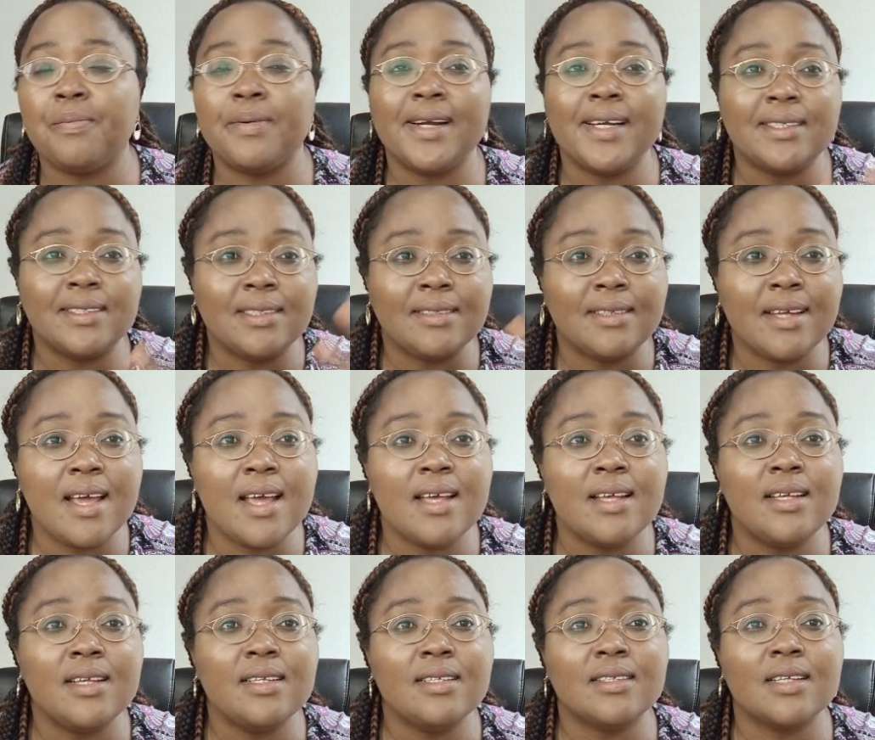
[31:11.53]

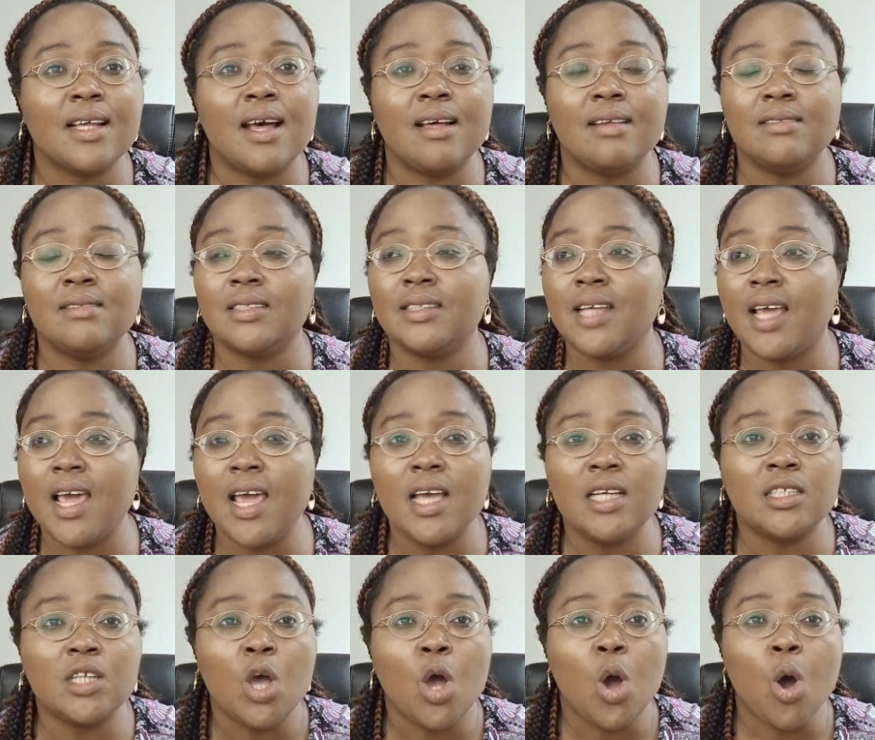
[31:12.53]
presidents and
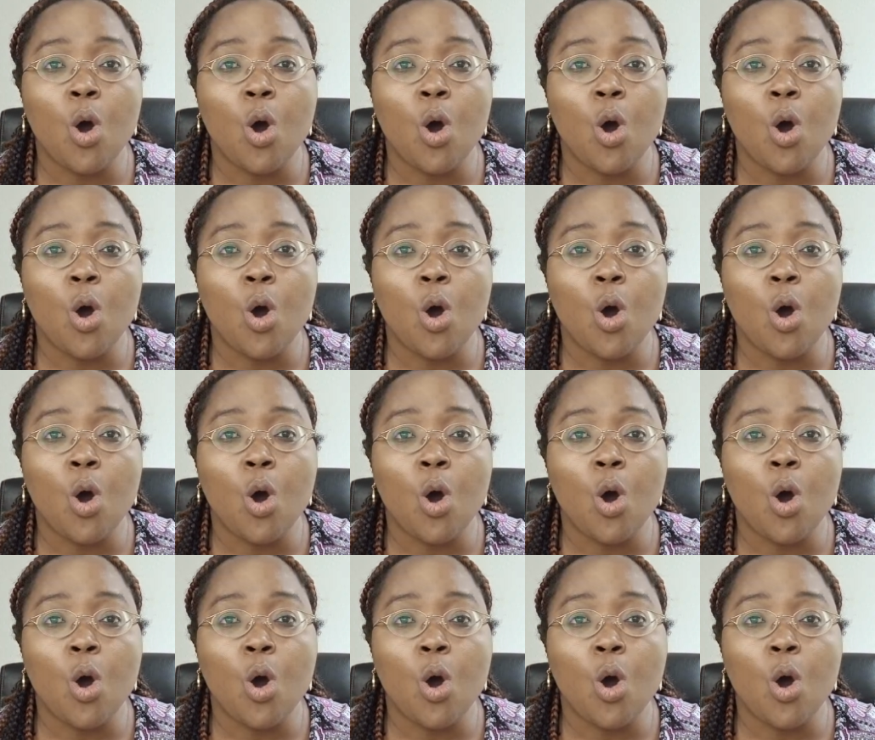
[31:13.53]
states